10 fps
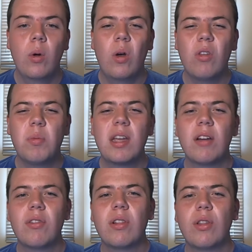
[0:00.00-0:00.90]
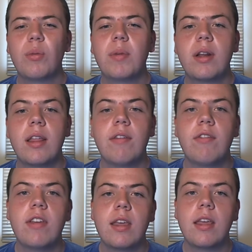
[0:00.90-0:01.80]
Also be covering a little bit of
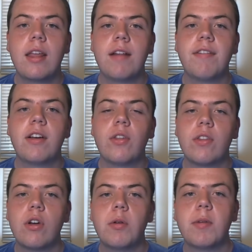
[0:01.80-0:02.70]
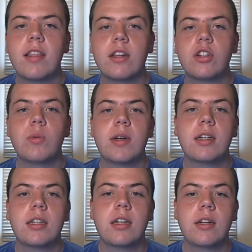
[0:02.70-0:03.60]
the NFL's COVID
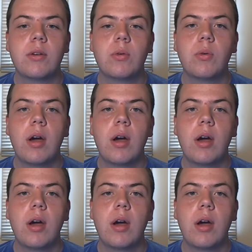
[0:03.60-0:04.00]
situation and